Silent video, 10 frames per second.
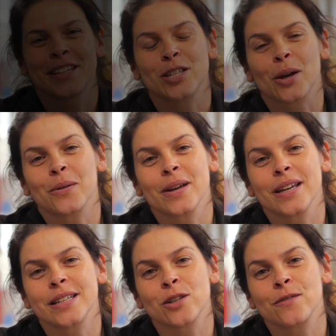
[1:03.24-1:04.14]
So
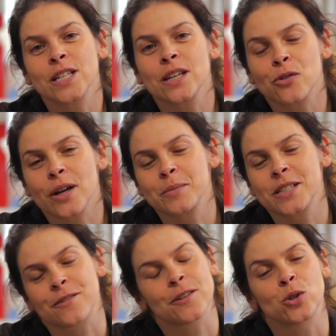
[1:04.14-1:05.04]
it's obviously
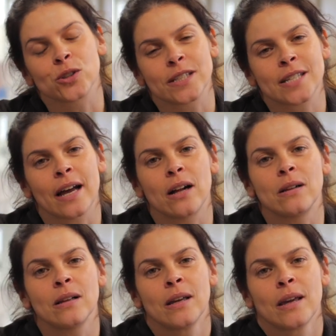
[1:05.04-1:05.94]
incredibly difficult to
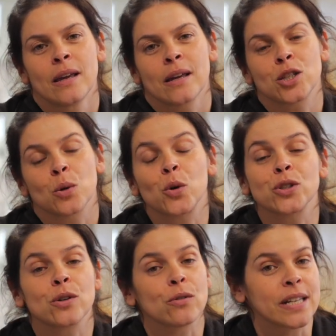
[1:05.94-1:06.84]
tell to
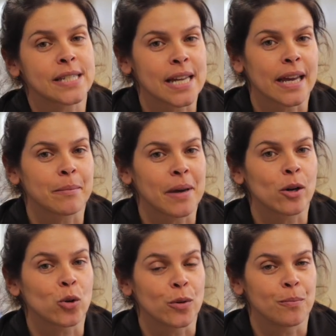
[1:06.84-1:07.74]
what degree Zaya
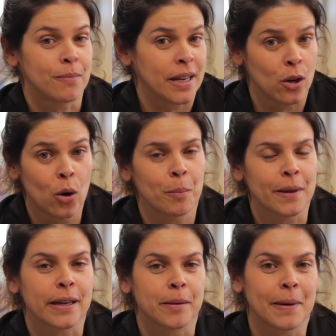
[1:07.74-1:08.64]
may or may not
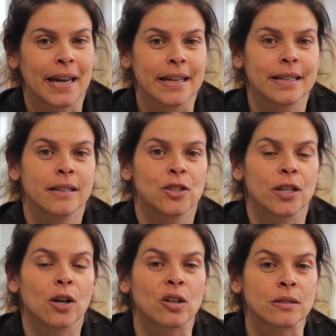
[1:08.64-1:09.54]
be in pain.
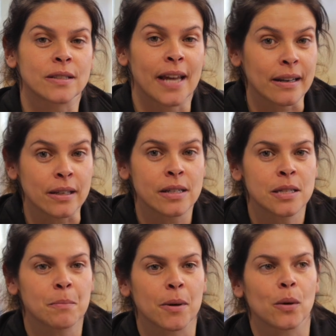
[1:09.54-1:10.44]
She can't tell
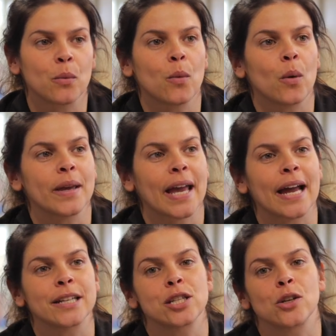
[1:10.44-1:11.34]
us, but what we
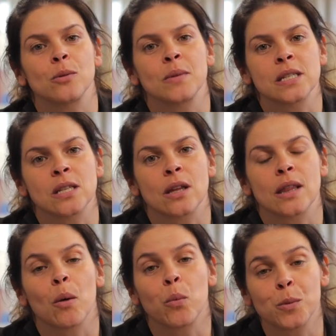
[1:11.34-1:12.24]
can assume is
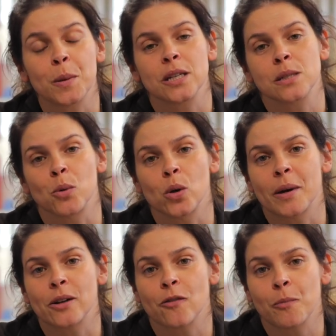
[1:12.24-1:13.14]
that there would be a small
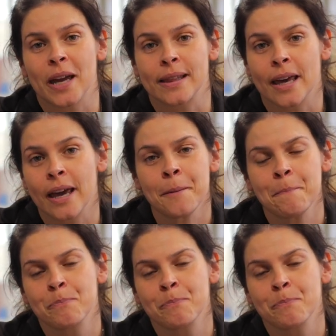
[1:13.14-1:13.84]
amount of pain there.